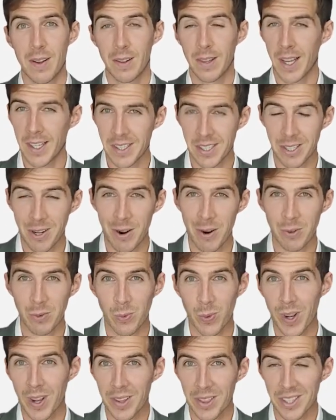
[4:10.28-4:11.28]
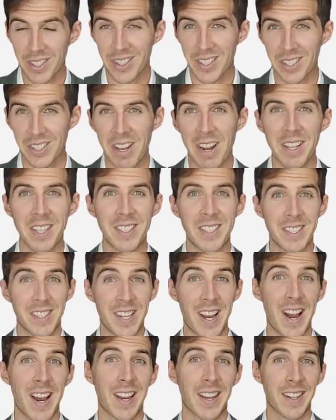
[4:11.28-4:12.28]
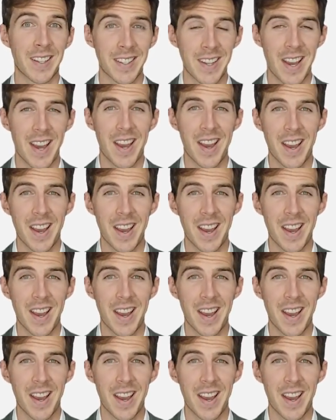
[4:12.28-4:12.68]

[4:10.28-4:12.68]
Let's start with study design.